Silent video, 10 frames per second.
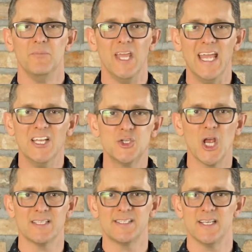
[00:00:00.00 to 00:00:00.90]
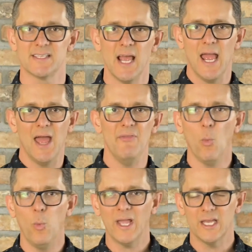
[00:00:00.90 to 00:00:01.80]
the injustice and the
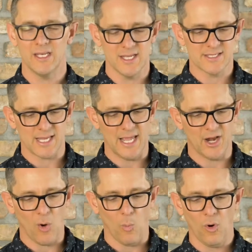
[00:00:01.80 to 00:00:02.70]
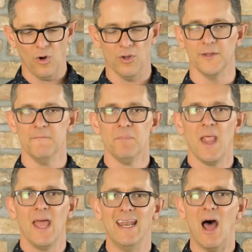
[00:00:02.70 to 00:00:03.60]
wickedness in our world.
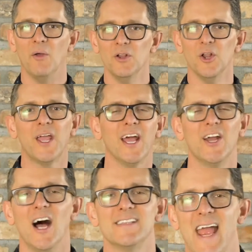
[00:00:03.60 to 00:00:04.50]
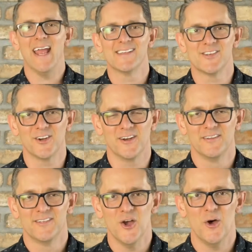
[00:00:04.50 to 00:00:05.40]
Now, look at God's answer
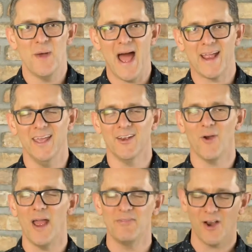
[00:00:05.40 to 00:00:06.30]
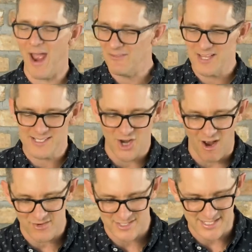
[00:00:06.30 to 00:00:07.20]
to Habakkuk, right? They're having this
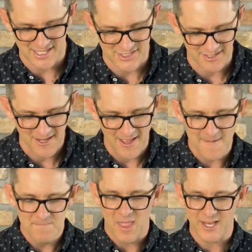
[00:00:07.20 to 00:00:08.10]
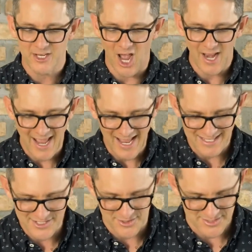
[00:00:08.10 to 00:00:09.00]
conversation, and God
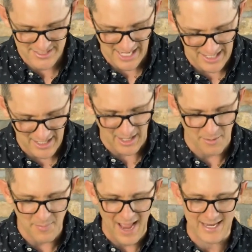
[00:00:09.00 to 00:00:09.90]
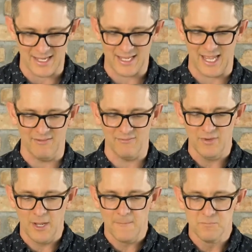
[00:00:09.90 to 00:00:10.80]
answers in Habakkuk
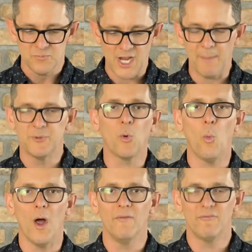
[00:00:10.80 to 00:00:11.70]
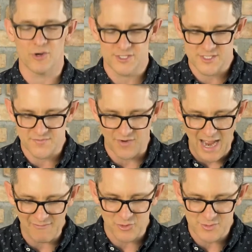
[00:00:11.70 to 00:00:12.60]
in chapter 1, verses
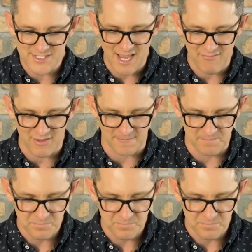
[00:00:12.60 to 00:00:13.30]
5 through 7.